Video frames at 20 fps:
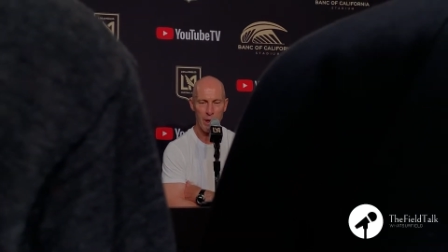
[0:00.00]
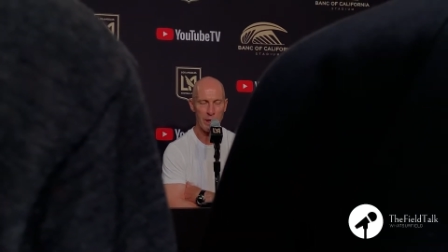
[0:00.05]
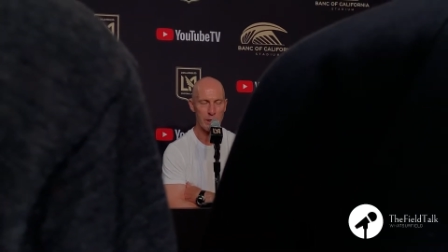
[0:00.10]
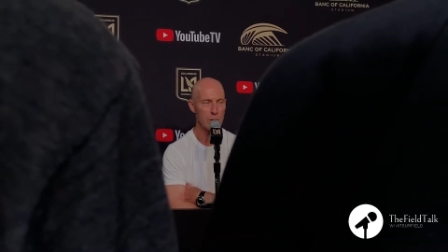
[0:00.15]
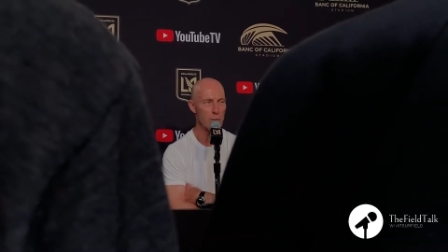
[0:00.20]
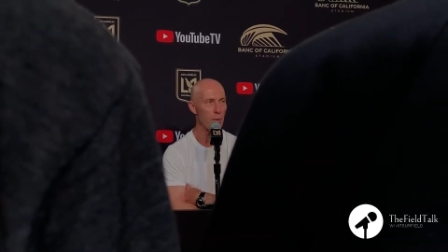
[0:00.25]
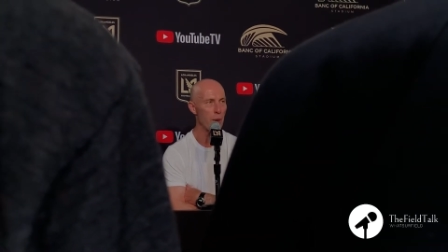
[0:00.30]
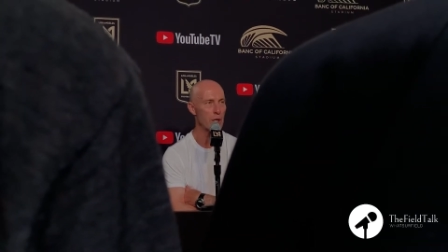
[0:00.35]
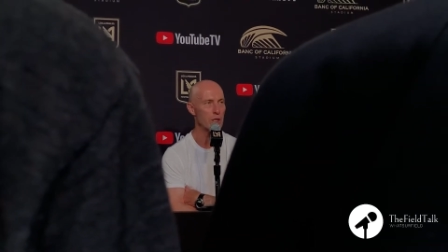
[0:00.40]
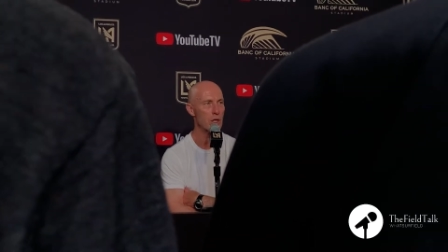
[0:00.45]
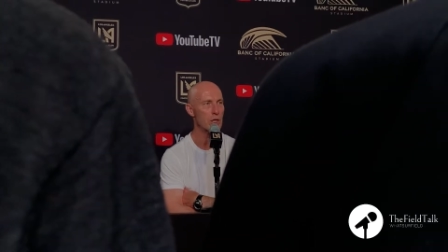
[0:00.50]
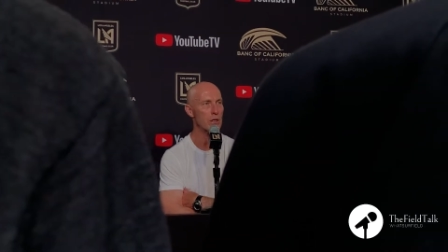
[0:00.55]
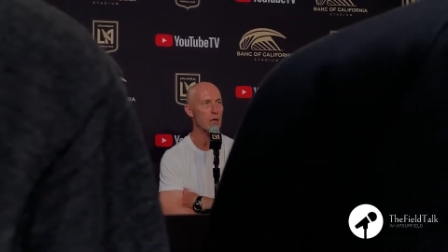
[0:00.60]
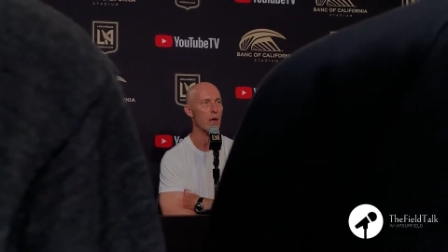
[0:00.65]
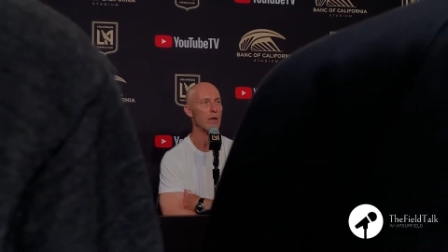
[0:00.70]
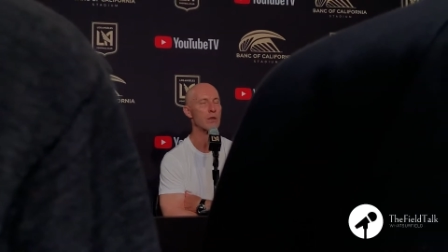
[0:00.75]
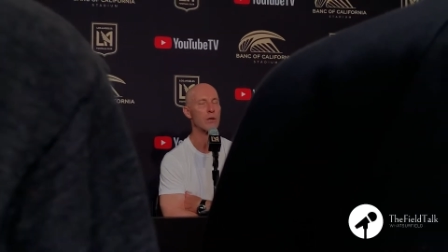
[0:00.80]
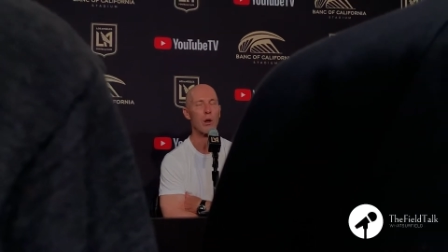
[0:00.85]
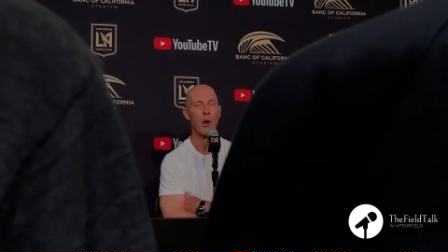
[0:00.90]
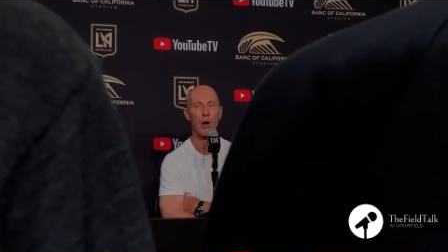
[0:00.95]
as much as
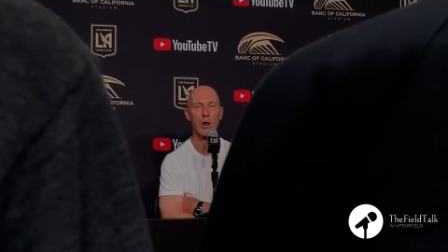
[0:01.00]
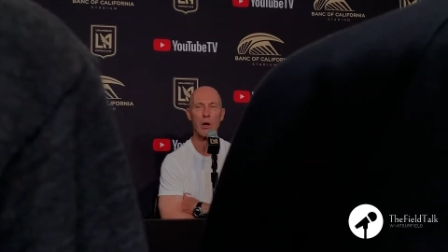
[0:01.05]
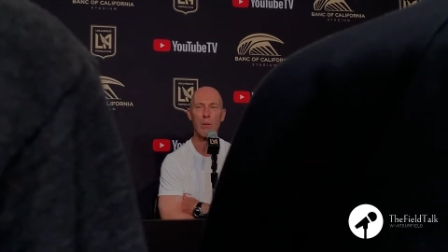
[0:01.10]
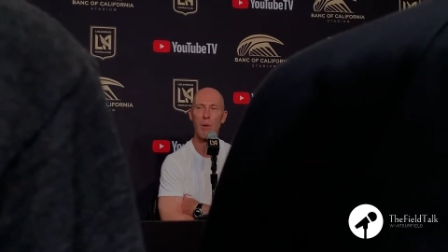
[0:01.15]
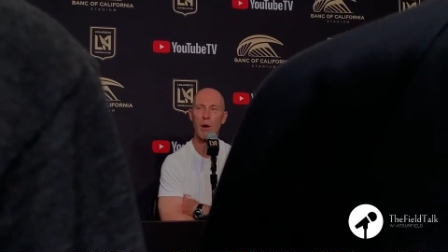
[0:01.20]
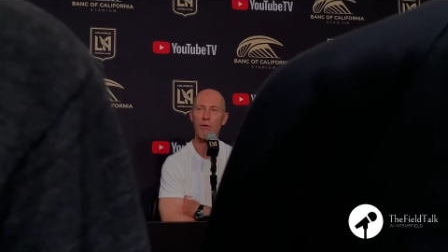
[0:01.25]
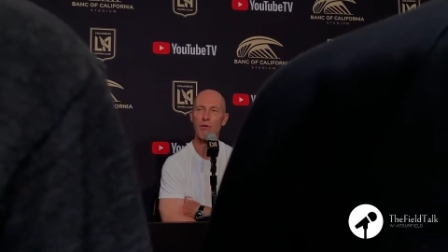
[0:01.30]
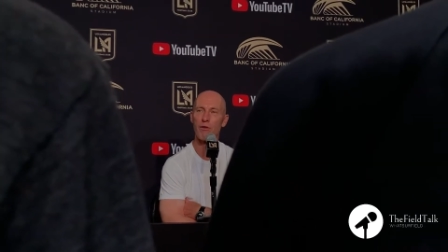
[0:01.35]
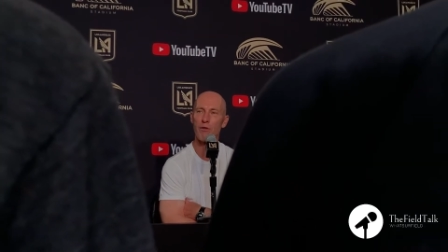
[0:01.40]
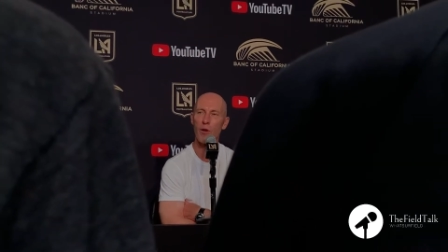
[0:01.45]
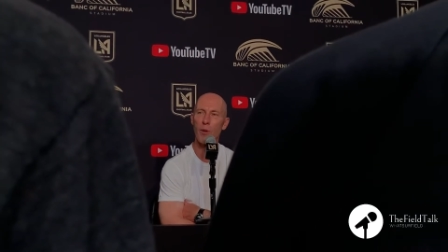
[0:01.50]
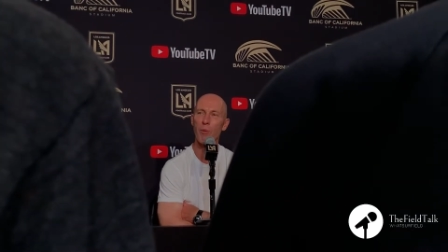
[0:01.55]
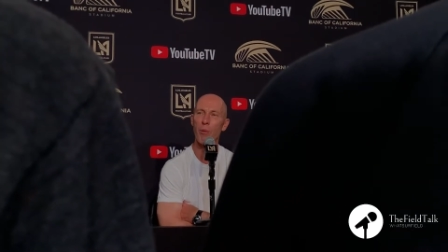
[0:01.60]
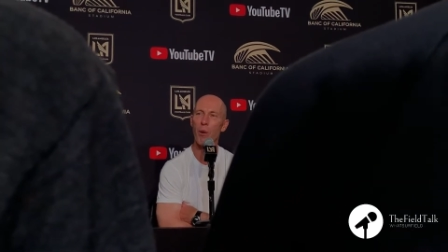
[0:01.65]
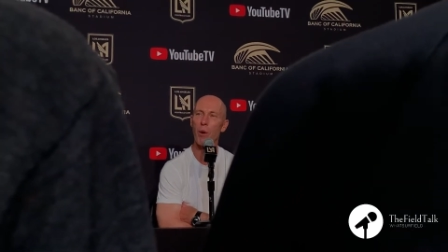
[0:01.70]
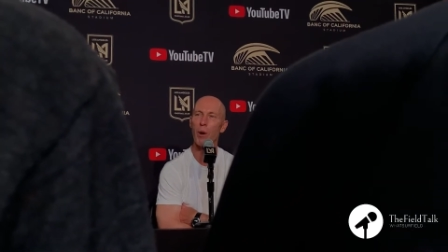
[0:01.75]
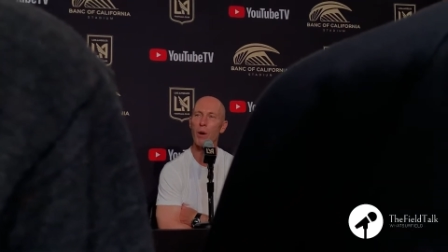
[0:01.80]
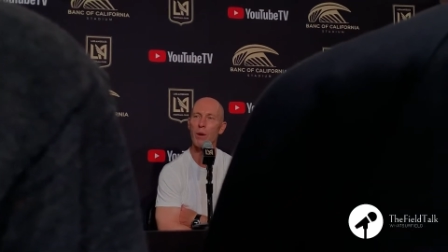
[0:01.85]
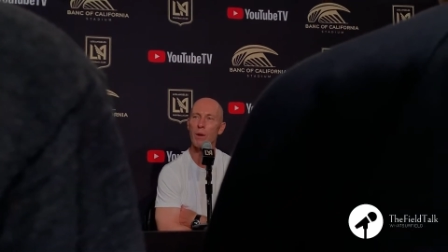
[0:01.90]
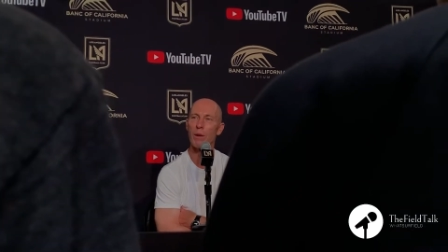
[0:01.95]
I talk about
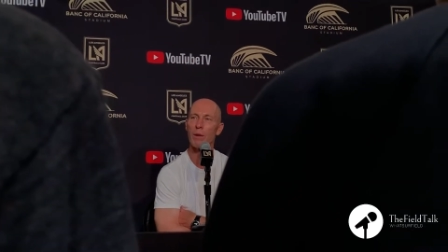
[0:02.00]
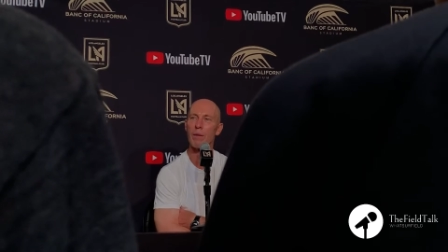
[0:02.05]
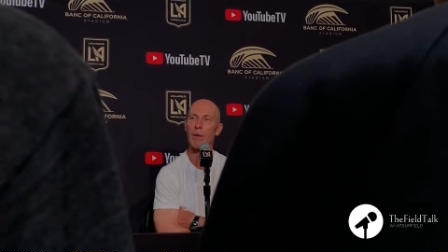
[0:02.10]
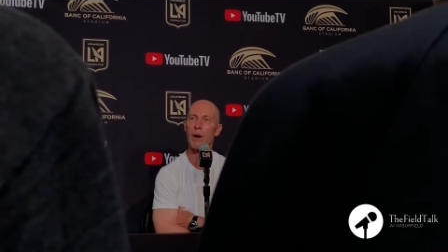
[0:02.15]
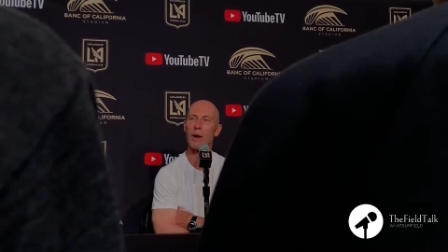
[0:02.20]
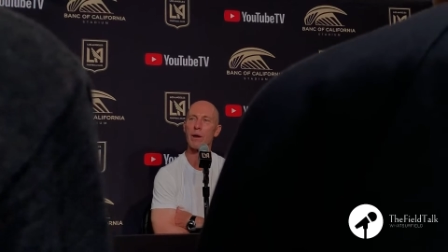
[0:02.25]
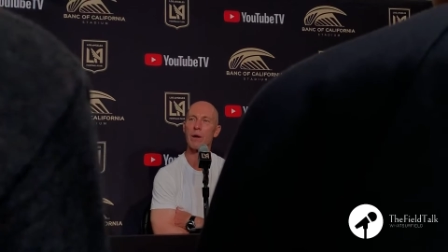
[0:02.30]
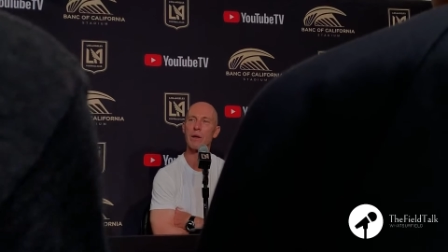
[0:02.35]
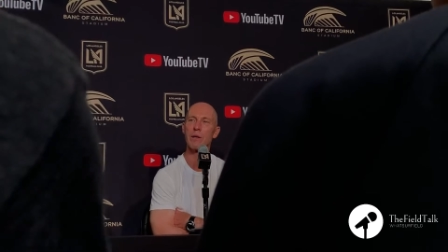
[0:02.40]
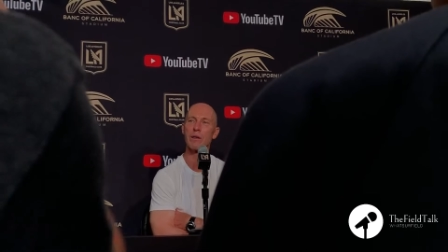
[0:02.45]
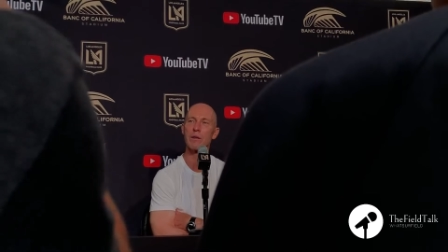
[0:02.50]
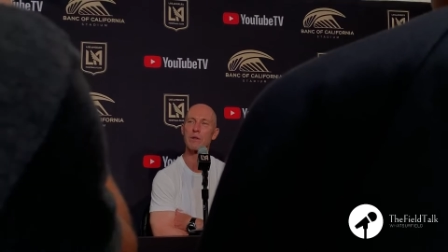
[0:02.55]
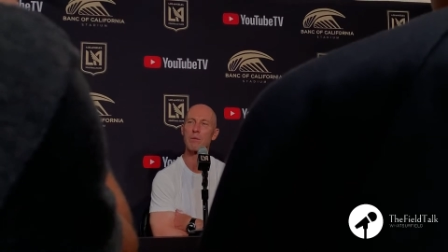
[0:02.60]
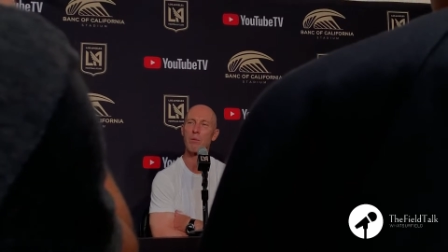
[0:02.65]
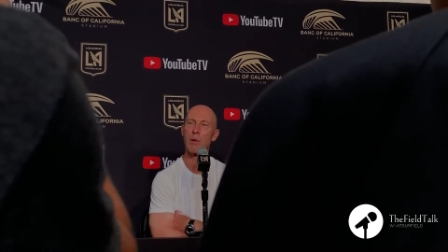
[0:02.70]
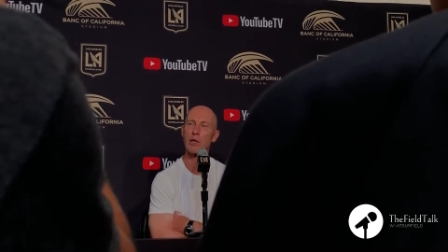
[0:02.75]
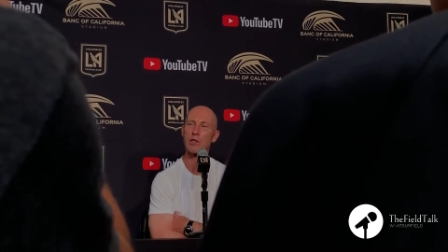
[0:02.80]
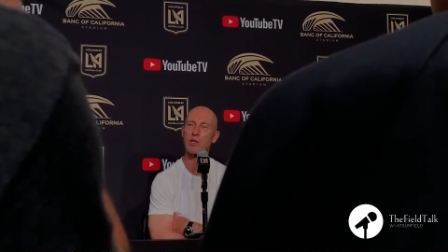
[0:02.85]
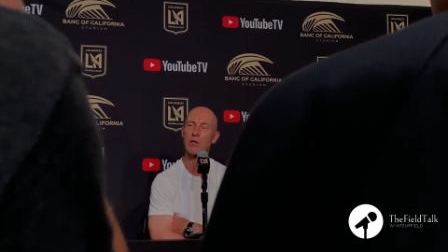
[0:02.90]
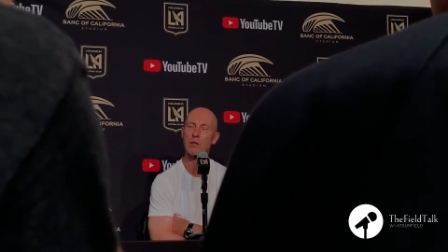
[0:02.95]
football, right, as
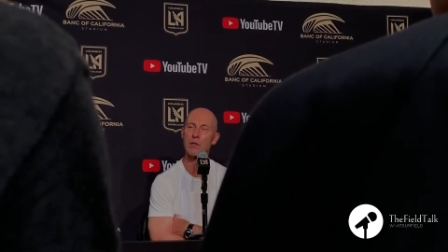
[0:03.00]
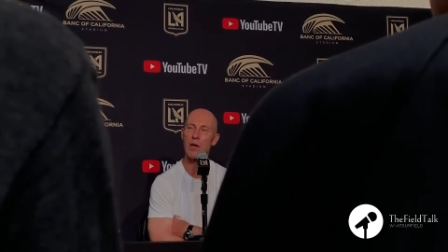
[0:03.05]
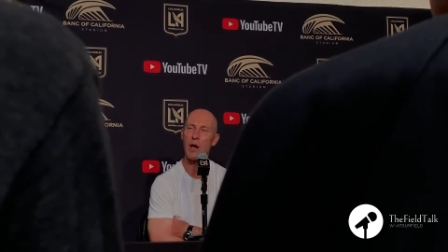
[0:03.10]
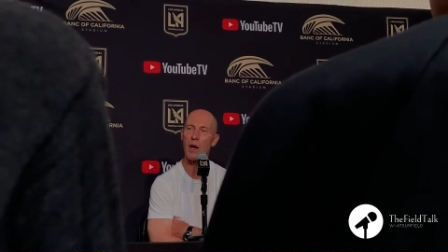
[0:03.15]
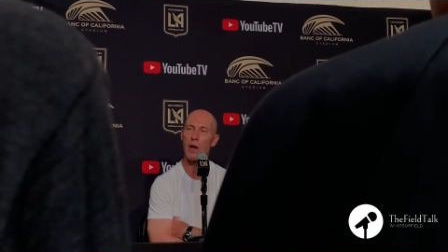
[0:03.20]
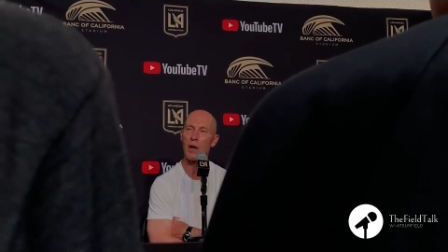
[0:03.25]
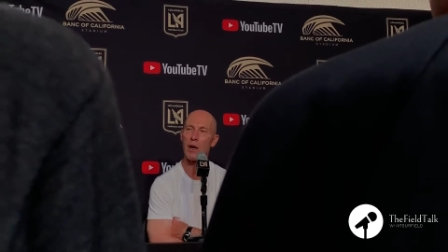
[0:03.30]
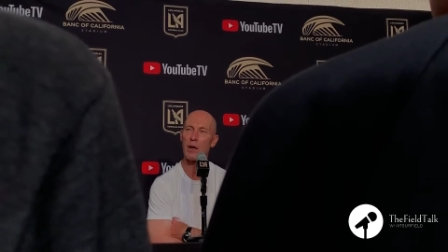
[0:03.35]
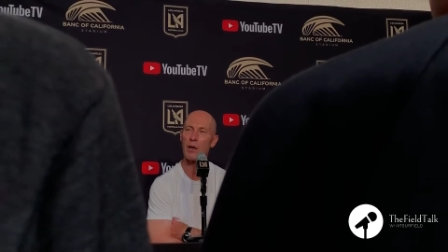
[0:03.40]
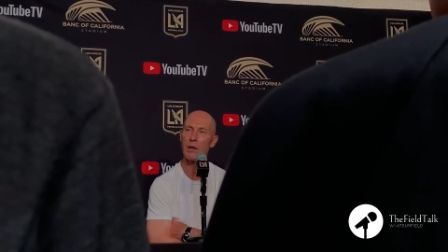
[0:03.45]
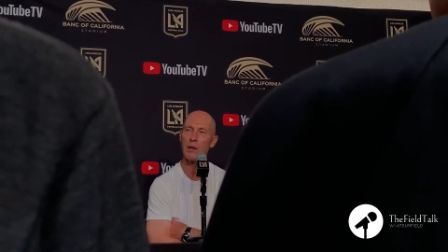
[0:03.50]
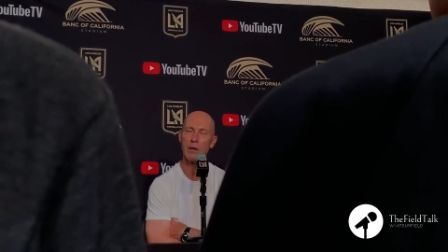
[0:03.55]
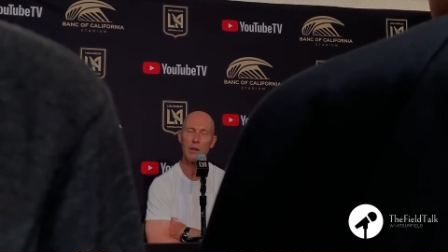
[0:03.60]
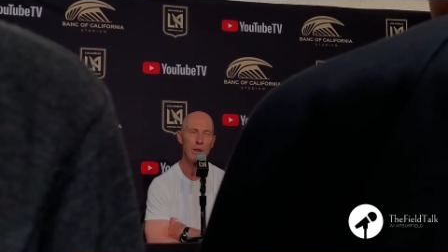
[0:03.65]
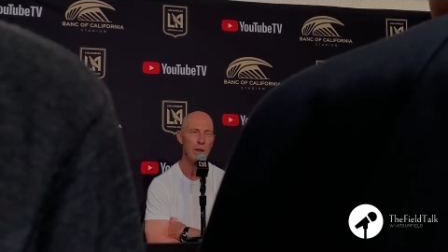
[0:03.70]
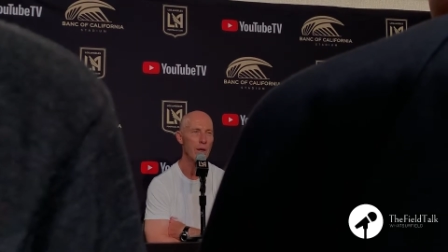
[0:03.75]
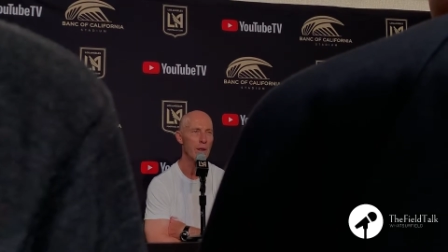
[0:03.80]
much as I,